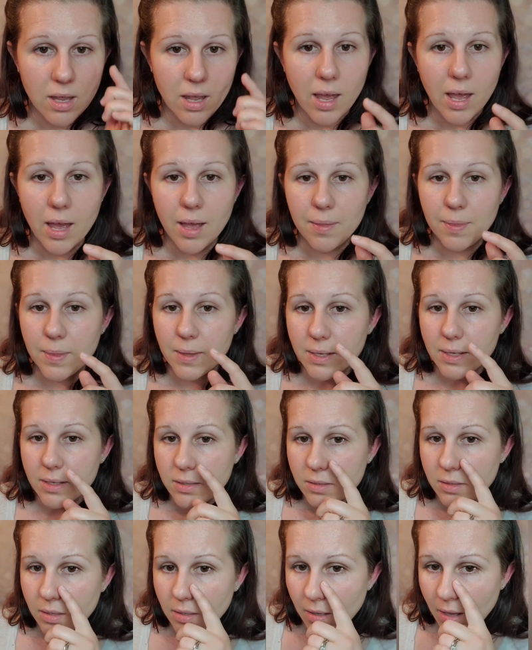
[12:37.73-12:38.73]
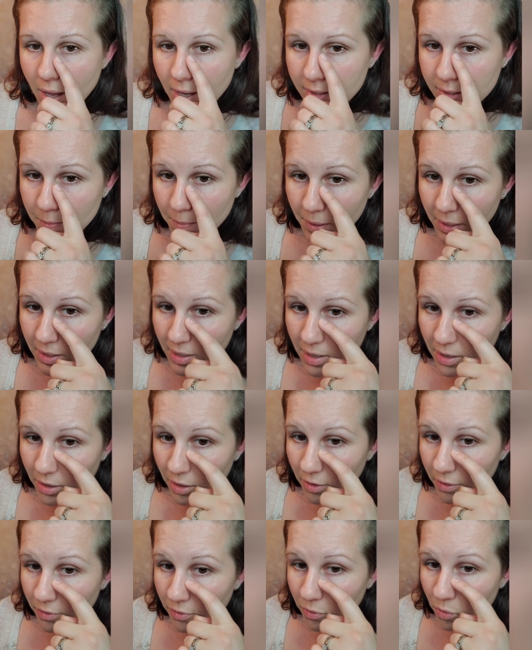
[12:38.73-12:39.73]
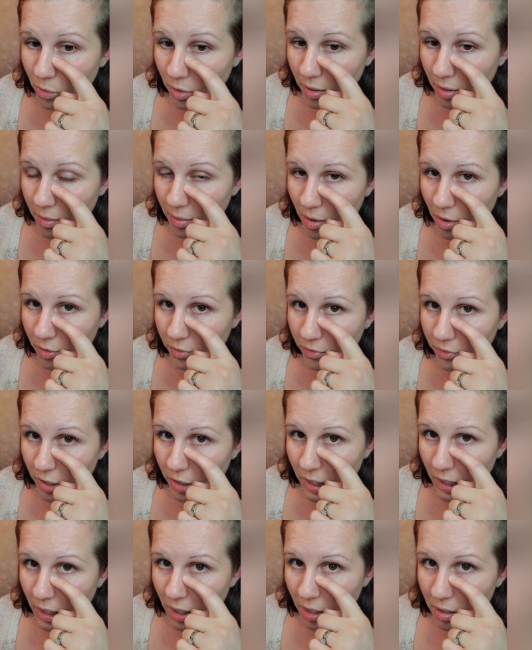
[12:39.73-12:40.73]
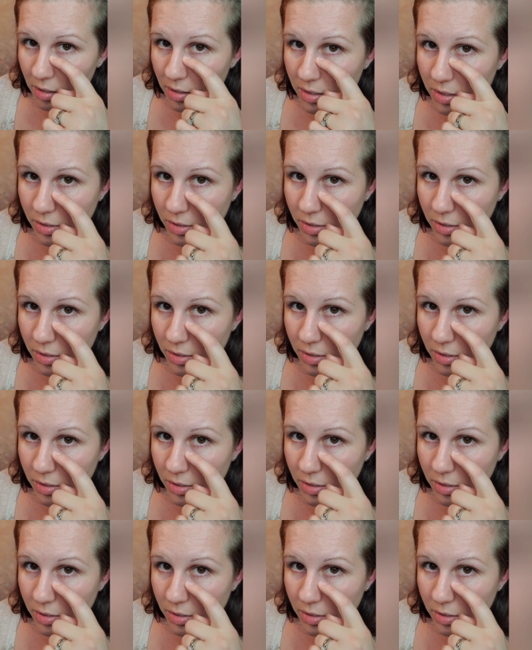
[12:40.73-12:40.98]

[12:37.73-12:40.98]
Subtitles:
and this has been here for over a year.